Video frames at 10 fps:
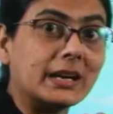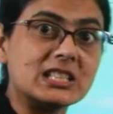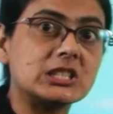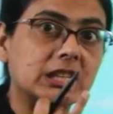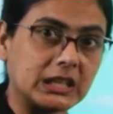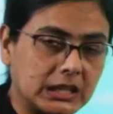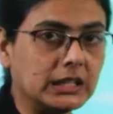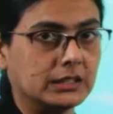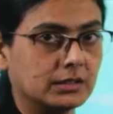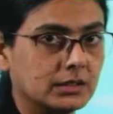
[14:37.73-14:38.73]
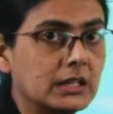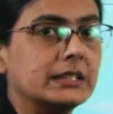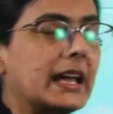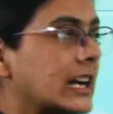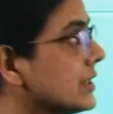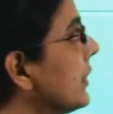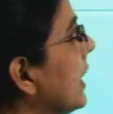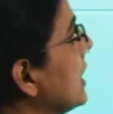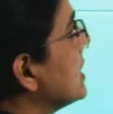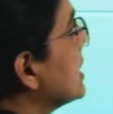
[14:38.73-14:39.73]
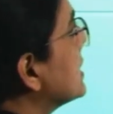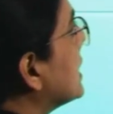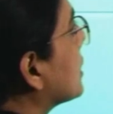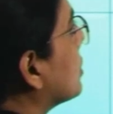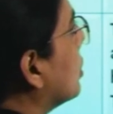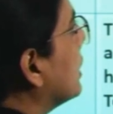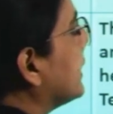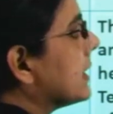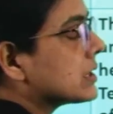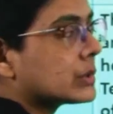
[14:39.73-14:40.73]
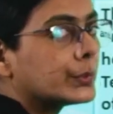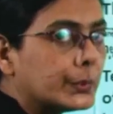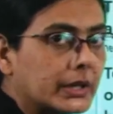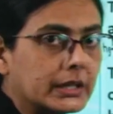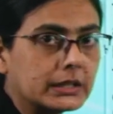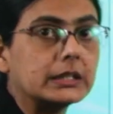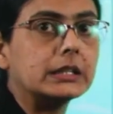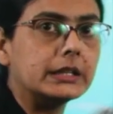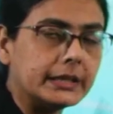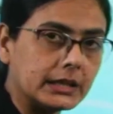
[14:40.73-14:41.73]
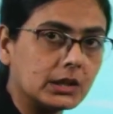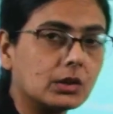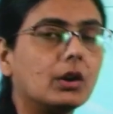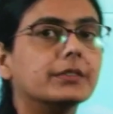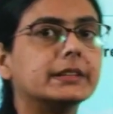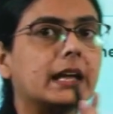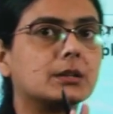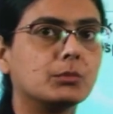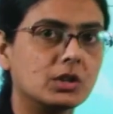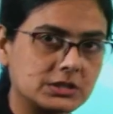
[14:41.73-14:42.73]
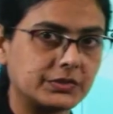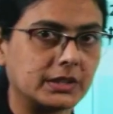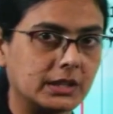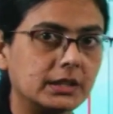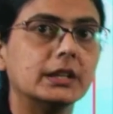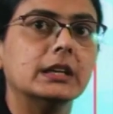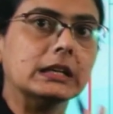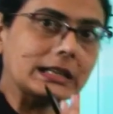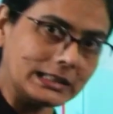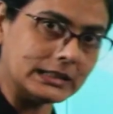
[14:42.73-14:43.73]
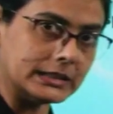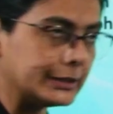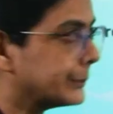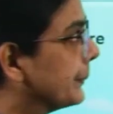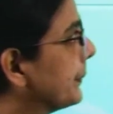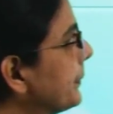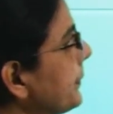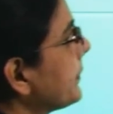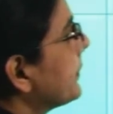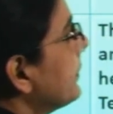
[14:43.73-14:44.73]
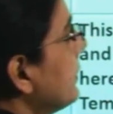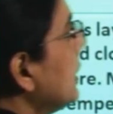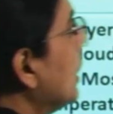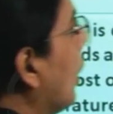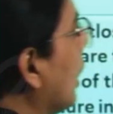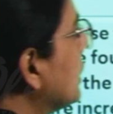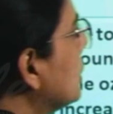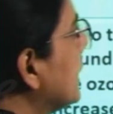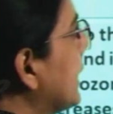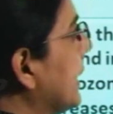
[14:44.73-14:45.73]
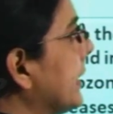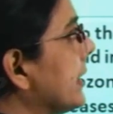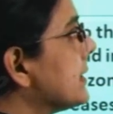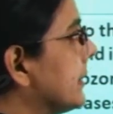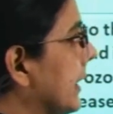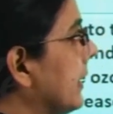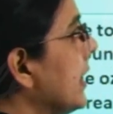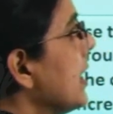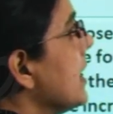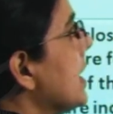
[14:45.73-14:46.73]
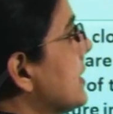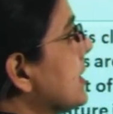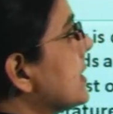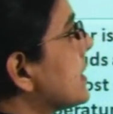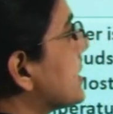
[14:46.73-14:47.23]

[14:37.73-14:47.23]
much heat, that is why it is the coldest one layer of the atmosphere. Clear? although the air is thin, it is